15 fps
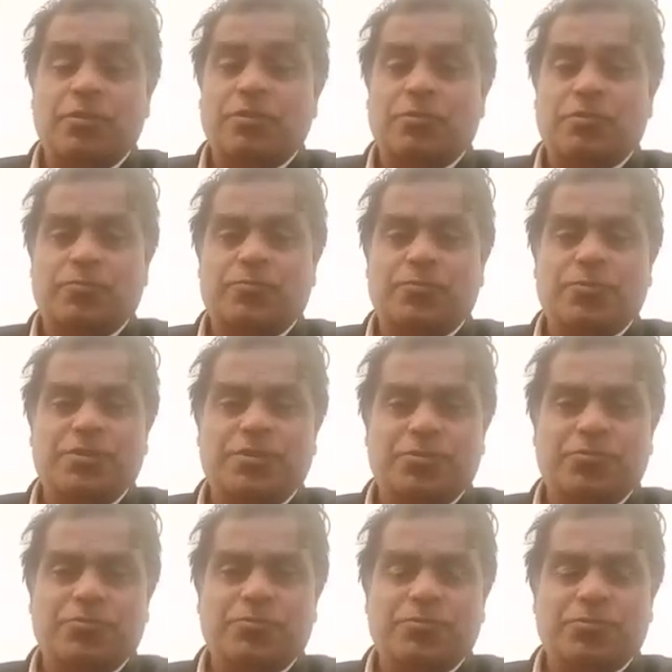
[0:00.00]
Hopefully
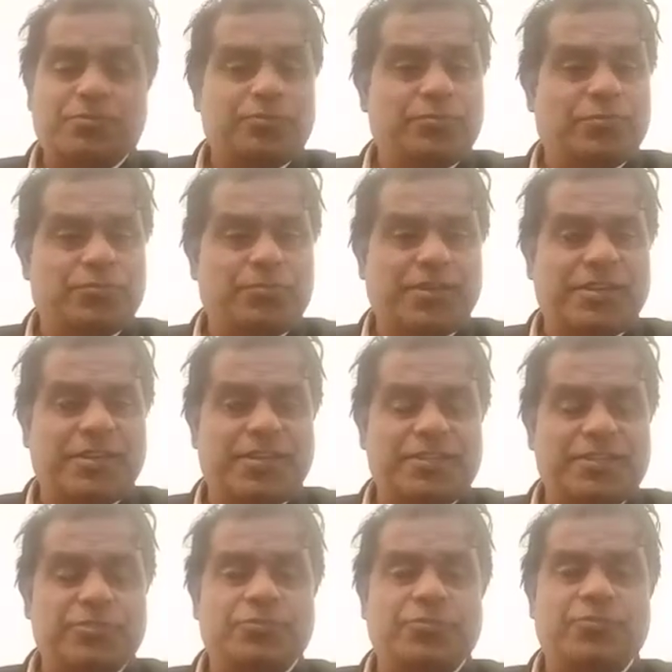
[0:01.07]
you, your
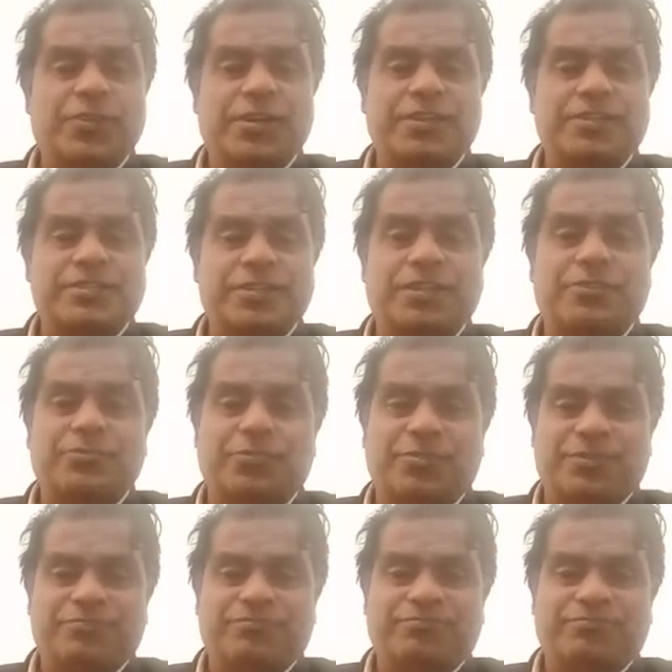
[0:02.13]
parents, your friends are good.